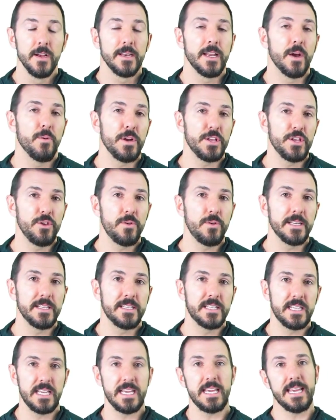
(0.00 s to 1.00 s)
Now what you
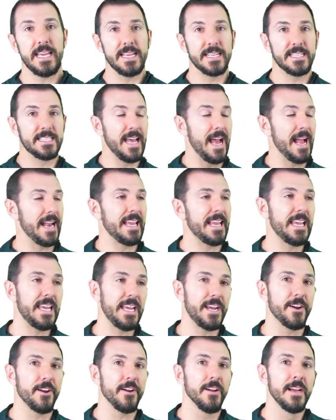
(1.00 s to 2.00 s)
can see is that
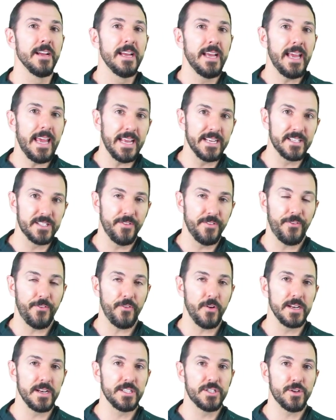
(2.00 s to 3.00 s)
here is the
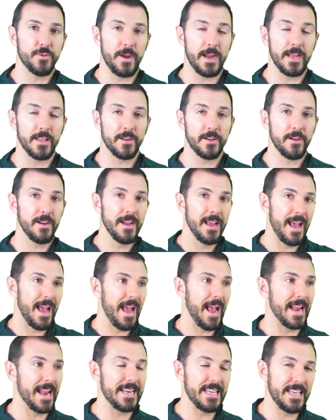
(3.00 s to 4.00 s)
front derailleur
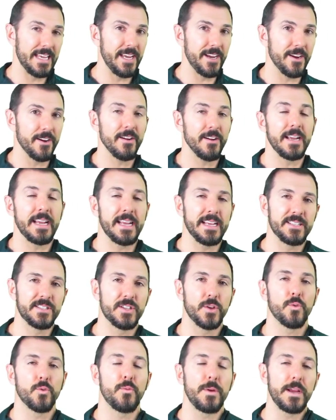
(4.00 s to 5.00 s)
and here is
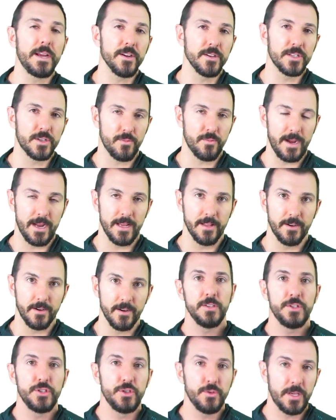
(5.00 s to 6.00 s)
the rear
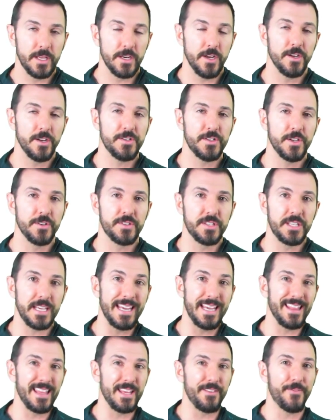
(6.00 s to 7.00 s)
derailleur. You can also
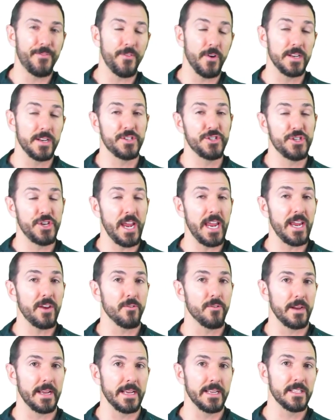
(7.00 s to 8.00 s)
see the front
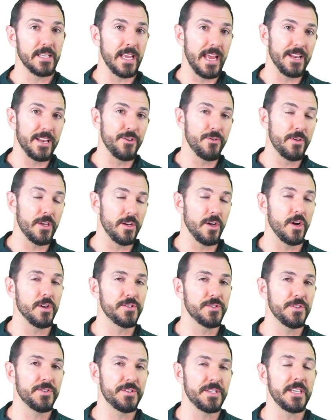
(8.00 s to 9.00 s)
chain rings and you can
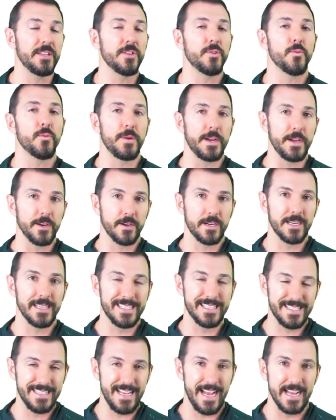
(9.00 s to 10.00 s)
also see the rear
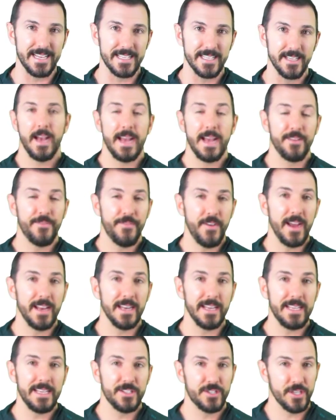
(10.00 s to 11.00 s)
cassette. And
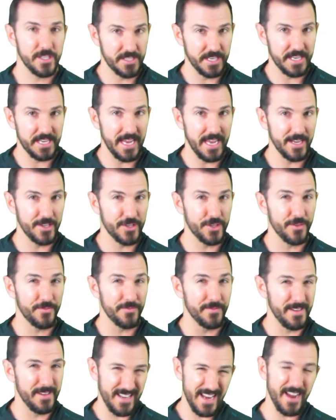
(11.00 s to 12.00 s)
finally, just in case
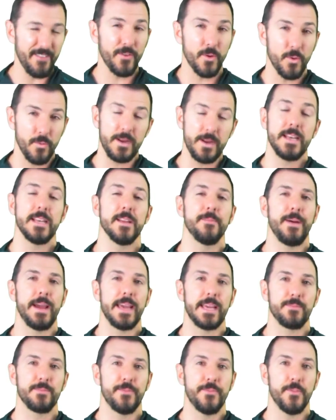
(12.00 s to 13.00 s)
you've never ridden a
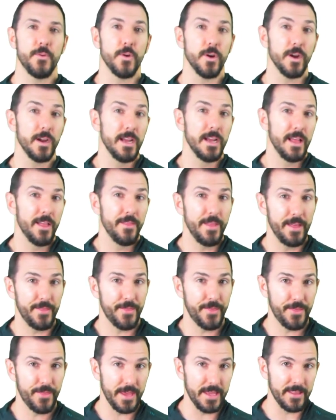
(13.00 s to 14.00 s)
bike before,
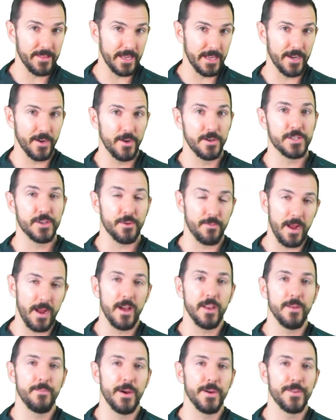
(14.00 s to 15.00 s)
that thing that goes
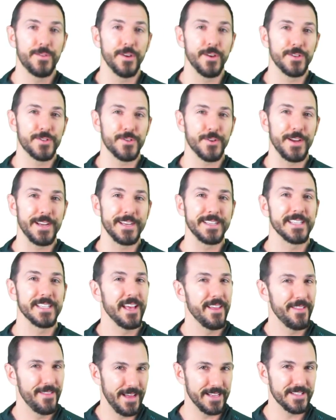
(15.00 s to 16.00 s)
around both those rings,
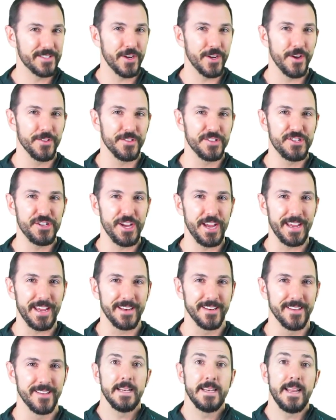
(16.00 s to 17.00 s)
that's called the
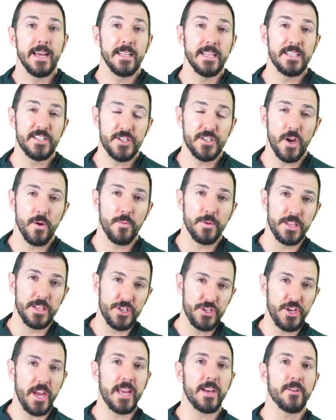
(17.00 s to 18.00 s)
chain. Now let's start with the
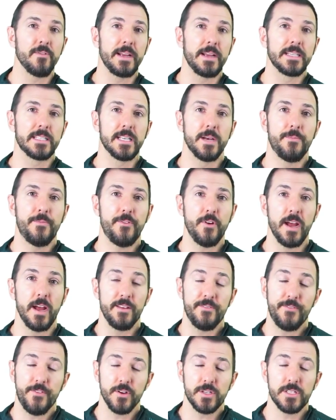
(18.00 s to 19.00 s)
chain rings up
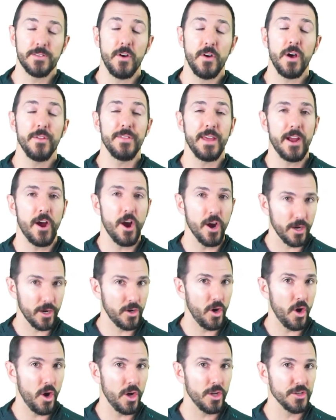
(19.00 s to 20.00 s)
front. First of all, they are
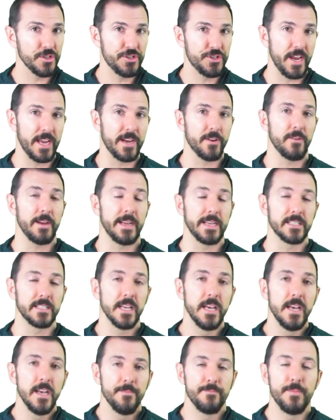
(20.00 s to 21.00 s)
called chain rings.
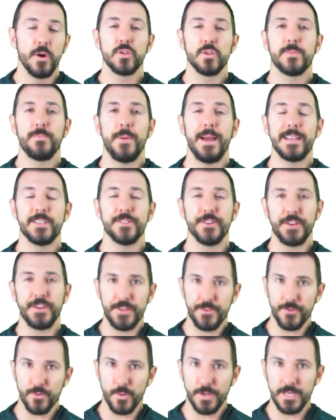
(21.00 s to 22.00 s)
Most bikes are
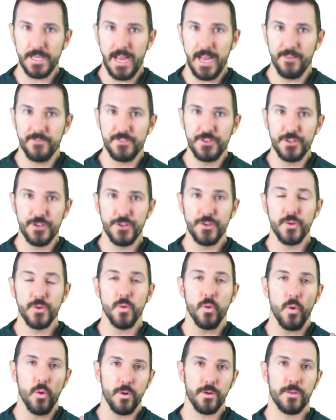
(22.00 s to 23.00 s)
either going to have
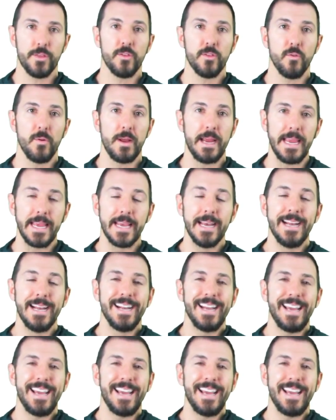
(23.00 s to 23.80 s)
2 or 3.